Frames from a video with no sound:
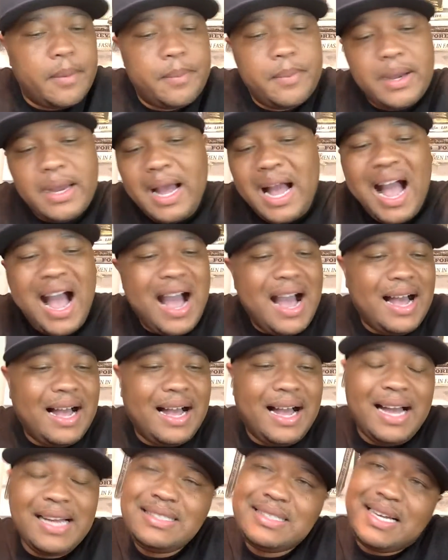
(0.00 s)
but
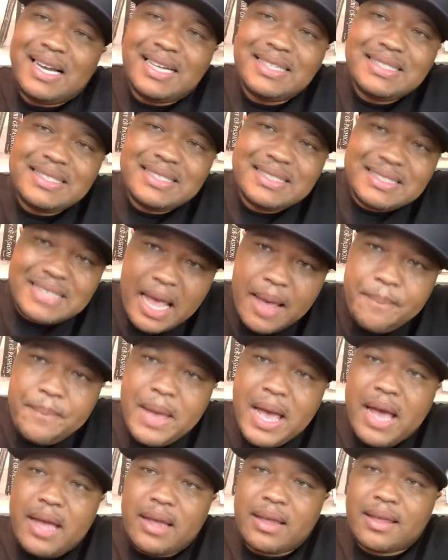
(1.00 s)
I just sat
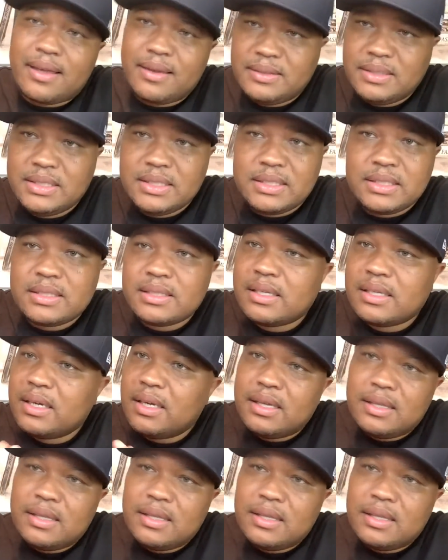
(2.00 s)
back and just